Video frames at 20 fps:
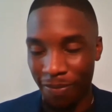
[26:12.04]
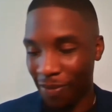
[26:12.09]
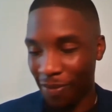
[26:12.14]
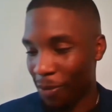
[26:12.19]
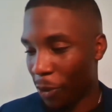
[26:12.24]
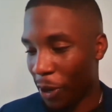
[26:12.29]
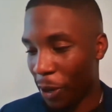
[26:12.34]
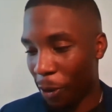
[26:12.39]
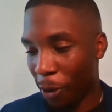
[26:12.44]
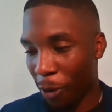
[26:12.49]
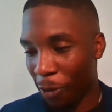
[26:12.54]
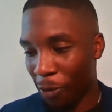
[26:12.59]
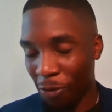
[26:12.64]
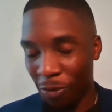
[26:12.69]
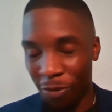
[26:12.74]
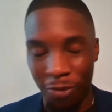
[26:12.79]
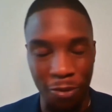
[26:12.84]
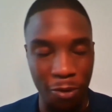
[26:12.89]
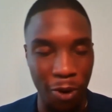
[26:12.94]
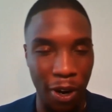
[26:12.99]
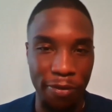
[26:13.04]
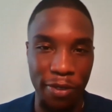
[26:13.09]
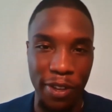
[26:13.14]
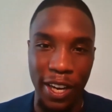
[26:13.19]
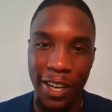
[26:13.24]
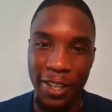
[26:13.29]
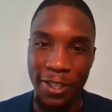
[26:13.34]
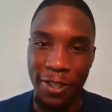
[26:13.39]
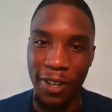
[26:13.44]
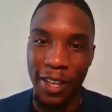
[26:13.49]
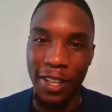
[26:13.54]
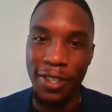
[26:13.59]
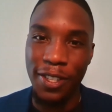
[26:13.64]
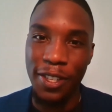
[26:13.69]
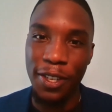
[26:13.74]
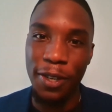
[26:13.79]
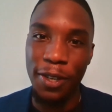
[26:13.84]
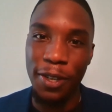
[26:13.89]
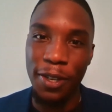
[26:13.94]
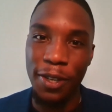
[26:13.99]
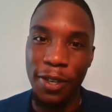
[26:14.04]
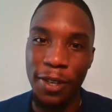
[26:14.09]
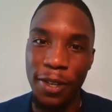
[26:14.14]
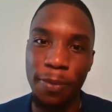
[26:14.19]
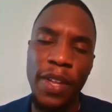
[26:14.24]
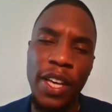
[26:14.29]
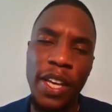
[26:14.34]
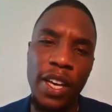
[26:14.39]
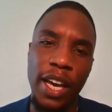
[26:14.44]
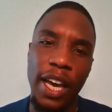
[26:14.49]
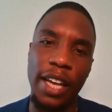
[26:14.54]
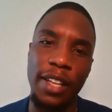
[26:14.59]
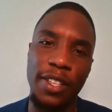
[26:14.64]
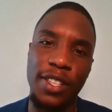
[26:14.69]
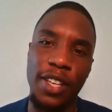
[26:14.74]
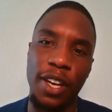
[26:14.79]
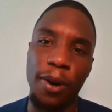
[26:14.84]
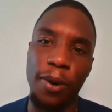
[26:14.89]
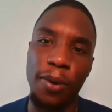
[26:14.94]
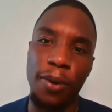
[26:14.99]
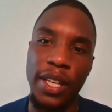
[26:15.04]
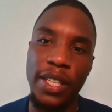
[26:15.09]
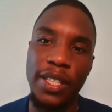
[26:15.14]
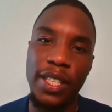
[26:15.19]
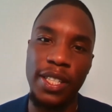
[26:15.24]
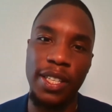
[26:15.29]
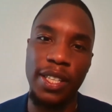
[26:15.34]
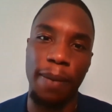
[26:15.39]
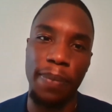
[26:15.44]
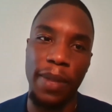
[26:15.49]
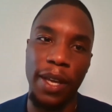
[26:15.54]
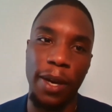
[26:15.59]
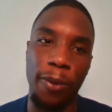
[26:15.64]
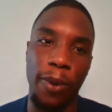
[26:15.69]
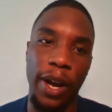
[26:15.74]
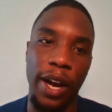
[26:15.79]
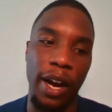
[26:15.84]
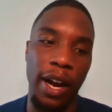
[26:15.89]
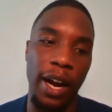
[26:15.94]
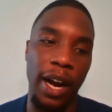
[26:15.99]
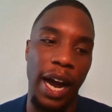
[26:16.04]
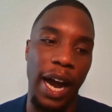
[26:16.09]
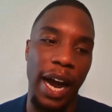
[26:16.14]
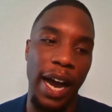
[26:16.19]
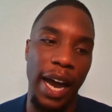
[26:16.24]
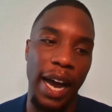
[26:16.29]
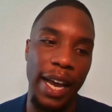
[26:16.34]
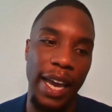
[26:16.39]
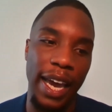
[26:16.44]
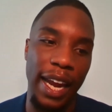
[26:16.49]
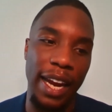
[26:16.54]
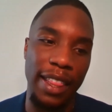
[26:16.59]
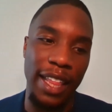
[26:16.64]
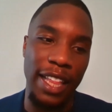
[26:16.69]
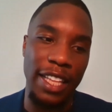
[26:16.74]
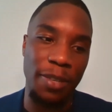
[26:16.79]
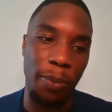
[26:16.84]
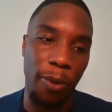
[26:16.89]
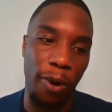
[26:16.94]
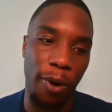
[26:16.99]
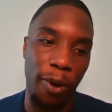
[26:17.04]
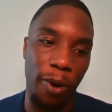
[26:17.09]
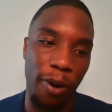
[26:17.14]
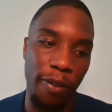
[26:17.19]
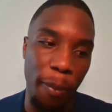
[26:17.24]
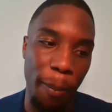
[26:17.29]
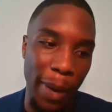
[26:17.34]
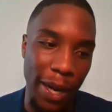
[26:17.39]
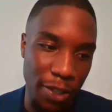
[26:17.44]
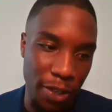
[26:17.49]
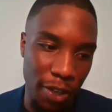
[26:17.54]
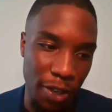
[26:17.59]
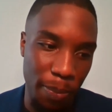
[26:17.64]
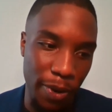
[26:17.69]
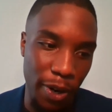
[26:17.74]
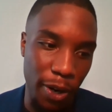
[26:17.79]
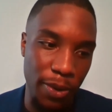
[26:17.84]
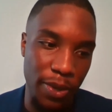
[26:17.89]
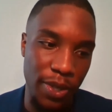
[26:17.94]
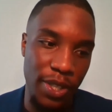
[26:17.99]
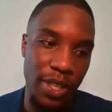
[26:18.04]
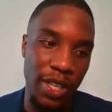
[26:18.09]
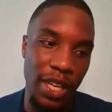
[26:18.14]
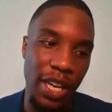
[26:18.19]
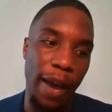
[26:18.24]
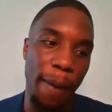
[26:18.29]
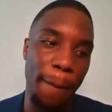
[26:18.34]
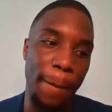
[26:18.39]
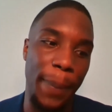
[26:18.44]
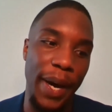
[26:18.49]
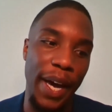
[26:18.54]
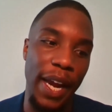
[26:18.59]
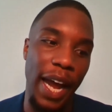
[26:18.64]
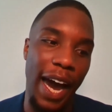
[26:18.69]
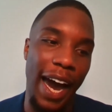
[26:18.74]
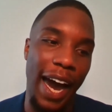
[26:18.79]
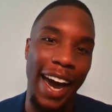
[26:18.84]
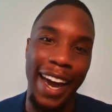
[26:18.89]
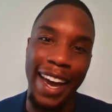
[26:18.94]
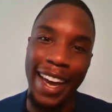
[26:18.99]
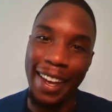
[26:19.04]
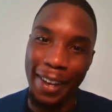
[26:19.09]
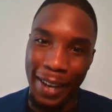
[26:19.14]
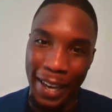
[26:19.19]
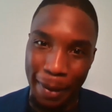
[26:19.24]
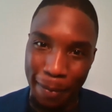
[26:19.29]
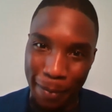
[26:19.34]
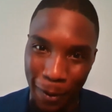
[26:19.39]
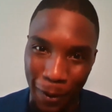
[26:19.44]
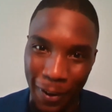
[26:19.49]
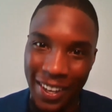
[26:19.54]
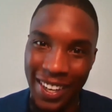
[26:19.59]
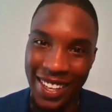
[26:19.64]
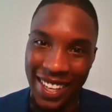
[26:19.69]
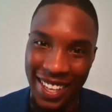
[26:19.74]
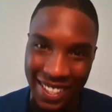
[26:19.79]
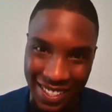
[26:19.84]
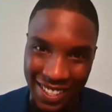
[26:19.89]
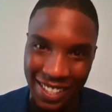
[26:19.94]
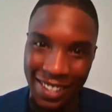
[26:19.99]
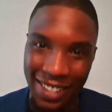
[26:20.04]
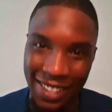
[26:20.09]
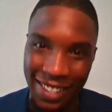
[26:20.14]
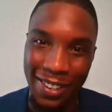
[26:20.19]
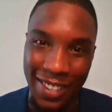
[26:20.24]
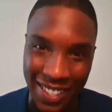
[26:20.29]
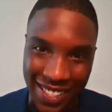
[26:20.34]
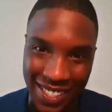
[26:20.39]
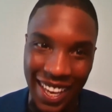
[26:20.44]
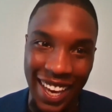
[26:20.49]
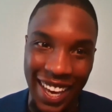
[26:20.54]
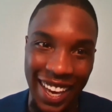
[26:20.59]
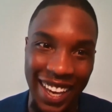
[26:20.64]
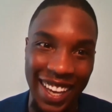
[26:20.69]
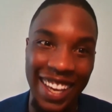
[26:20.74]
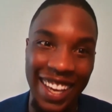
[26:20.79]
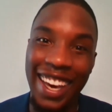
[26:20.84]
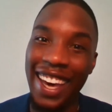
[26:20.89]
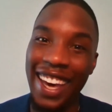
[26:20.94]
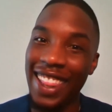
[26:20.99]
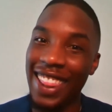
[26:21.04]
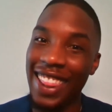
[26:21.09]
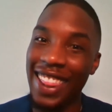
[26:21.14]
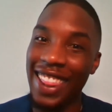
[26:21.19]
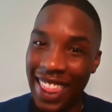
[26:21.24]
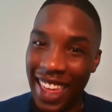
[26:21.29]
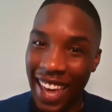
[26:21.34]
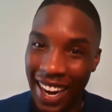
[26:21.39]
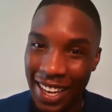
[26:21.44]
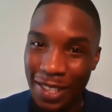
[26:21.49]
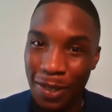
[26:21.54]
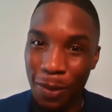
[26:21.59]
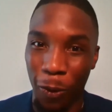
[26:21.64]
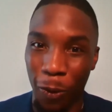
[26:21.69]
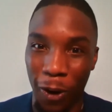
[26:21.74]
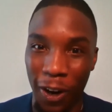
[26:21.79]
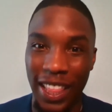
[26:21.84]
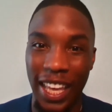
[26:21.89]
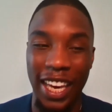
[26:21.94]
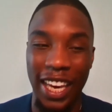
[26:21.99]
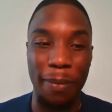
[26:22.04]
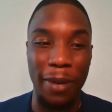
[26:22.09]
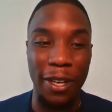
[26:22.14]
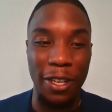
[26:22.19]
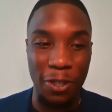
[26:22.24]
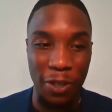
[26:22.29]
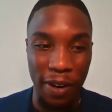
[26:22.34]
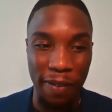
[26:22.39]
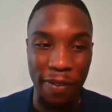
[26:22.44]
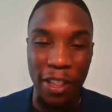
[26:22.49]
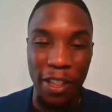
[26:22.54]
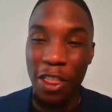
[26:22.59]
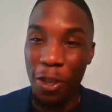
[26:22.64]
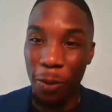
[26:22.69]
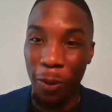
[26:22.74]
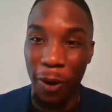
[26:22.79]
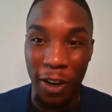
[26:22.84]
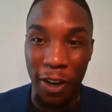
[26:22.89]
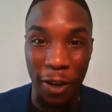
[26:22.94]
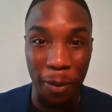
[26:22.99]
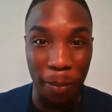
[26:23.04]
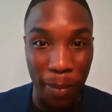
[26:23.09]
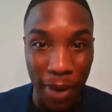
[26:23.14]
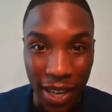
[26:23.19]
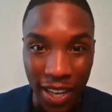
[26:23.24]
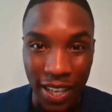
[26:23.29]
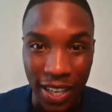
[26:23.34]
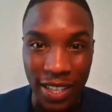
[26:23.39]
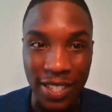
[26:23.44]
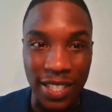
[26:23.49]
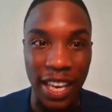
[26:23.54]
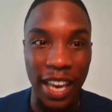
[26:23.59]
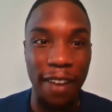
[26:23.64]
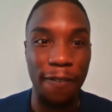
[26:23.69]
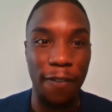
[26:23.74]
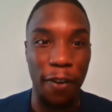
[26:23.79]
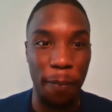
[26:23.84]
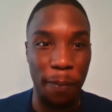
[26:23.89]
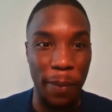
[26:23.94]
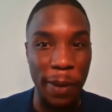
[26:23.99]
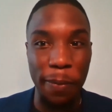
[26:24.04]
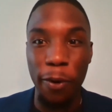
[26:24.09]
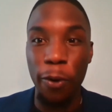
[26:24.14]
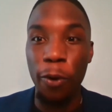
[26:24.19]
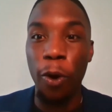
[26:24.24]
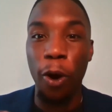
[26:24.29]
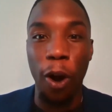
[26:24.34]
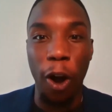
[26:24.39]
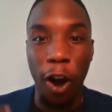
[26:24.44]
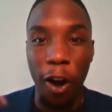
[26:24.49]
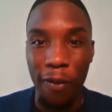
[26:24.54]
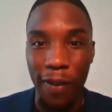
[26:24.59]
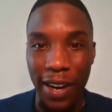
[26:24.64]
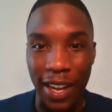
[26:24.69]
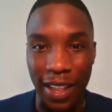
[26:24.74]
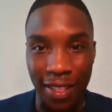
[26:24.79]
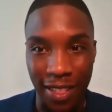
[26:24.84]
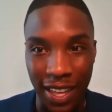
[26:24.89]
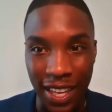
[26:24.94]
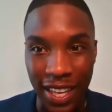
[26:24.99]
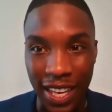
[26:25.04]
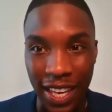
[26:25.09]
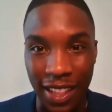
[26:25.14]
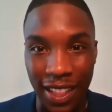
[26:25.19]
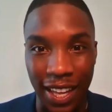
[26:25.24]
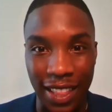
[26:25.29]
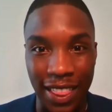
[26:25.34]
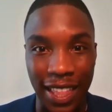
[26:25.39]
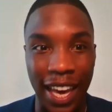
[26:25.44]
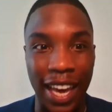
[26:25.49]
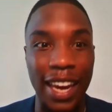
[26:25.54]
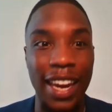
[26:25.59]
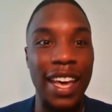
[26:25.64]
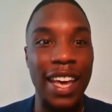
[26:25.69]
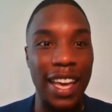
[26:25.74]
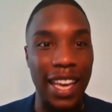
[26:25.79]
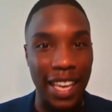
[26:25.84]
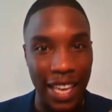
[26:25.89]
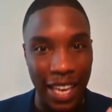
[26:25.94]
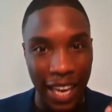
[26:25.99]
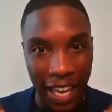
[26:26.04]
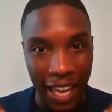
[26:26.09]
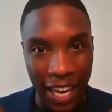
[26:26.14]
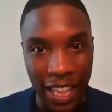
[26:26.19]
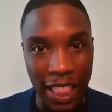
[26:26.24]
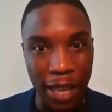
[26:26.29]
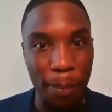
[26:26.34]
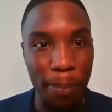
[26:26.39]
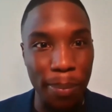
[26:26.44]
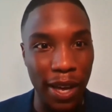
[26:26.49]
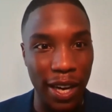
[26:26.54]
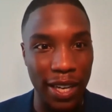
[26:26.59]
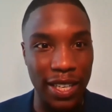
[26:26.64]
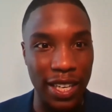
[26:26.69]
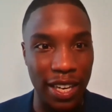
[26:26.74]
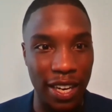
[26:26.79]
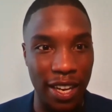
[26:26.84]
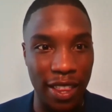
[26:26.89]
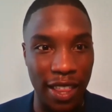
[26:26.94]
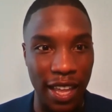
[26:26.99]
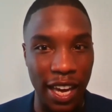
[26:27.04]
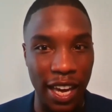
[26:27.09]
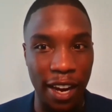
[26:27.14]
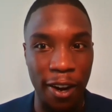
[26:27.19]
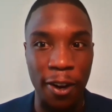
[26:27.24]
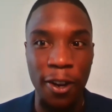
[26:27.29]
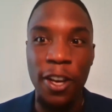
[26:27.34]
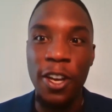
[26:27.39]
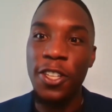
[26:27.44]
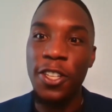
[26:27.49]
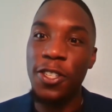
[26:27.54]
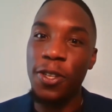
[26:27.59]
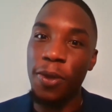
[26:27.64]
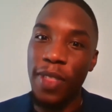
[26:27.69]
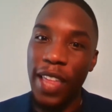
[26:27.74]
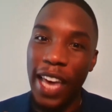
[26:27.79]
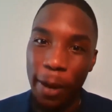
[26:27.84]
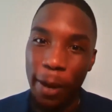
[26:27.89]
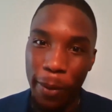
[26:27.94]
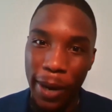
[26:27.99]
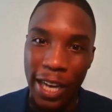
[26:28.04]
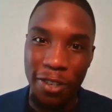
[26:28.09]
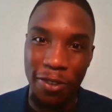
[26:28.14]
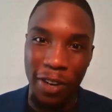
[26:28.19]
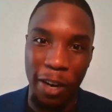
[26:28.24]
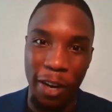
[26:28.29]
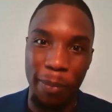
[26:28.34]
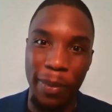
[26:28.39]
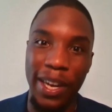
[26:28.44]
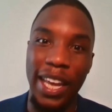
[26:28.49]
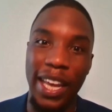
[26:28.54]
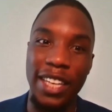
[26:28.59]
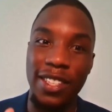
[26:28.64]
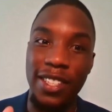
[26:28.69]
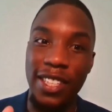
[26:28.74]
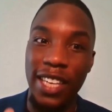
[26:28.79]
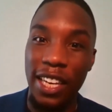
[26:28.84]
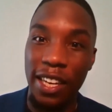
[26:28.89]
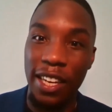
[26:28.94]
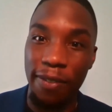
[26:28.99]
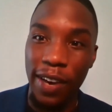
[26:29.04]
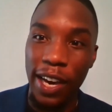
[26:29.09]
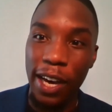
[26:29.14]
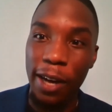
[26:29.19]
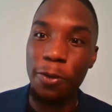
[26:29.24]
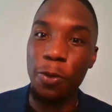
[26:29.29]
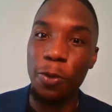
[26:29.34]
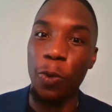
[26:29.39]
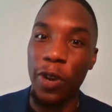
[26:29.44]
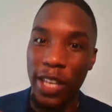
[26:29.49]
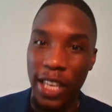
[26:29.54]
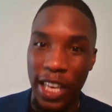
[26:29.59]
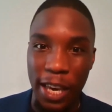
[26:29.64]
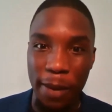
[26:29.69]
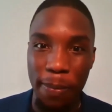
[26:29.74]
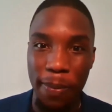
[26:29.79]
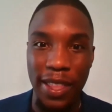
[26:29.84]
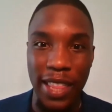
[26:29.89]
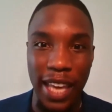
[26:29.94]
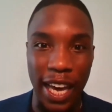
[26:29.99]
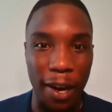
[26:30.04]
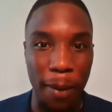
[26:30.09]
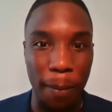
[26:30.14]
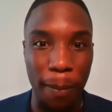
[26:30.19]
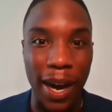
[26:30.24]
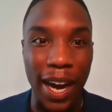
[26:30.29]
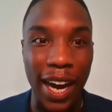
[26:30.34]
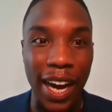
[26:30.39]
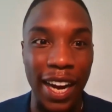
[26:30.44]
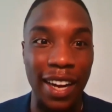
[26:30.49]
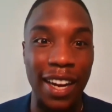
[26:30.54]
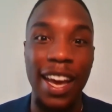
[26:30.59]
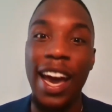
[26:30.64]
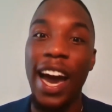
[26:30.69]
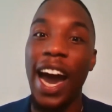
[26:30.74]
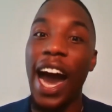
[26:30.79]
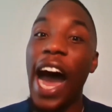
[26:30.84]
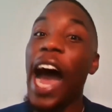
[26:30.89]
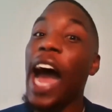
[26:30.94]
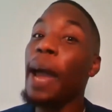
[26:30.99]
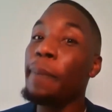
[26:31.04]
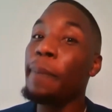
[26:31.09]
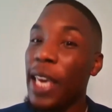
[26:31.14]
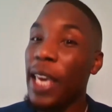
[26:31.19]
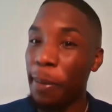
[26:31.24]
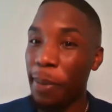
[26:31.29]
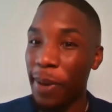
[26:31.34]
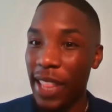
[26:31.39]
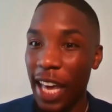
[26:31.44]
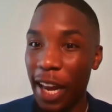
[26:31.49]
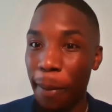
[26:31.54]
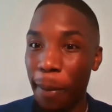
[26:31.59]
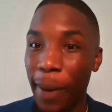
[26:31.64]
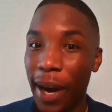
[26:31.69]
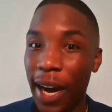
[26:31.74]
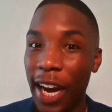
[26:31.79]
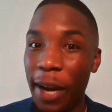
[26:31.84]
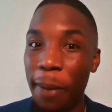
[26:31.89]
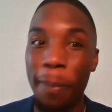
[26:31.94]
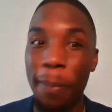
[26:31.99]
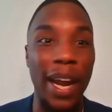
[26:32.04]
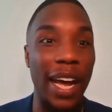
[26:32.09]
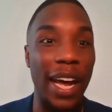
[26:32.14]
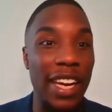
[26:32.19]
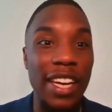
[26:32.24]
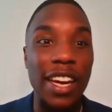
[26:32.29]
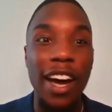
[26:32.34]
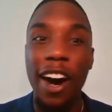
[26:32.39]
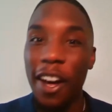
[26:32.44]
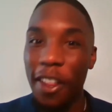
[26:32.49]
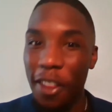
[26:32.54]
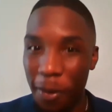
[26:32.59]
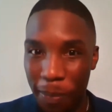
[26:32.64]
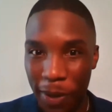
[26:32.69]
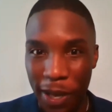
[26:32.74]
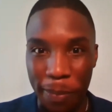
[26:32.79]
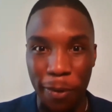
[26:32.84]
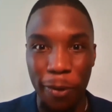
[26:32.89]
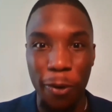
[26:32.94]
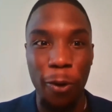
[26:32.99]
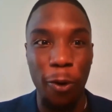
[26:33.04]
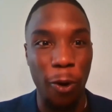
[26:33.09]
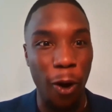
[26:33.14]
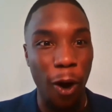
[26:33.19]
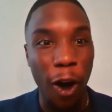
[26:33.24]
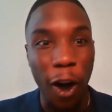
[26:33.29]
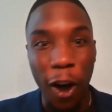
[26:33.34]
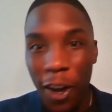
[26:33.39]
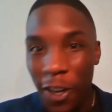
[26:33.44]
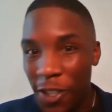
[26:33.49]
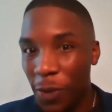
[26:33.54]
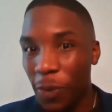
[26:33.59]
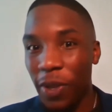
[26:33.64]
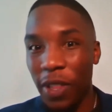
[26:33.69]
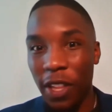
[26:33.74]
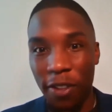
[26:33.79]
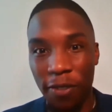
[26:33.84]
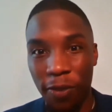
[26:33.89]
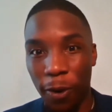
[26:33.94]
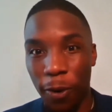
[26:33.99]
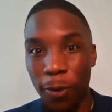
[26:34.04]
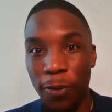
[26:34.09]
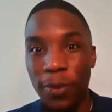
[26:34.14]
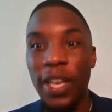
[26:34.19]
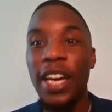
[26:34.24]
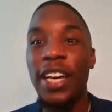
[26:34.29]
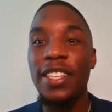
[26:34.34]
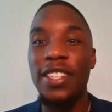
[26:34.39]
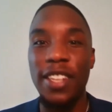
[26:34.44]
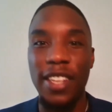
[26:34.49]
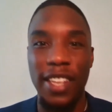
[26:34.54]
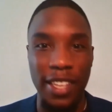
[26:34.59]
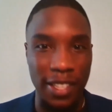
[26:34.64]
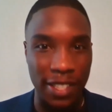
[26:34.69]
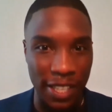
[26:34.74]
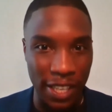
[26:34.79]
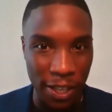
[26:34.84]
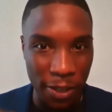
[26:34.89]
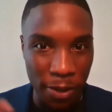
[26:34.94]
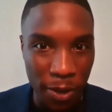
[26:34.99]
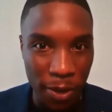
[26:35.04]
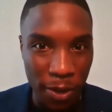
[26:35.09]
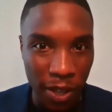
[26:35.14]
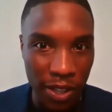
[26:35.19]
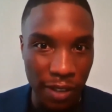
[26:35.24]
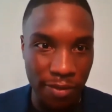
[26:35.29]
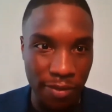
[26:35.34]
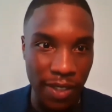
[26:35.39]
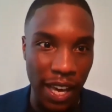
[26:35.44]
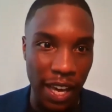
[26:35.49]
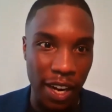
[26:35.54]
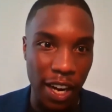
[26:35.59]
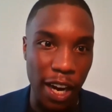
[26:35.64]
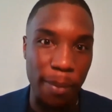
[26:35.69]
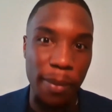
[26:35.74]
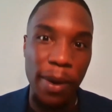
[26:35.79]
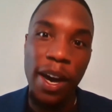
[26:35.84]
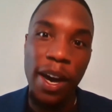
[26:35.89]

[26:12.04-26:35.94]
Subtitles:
we were roughly ushered into. And so this is something where, again, I think that's more of a measured approach, but I am going to continue to say that that is work that can be driven through our committees. And for people who are already thinking like that, getting them plugged into there, so that way as recommendations get developed, we're keeping that in mind. I'm keeping that in mind, but I need other people who are also in this fold to continue to lift that up.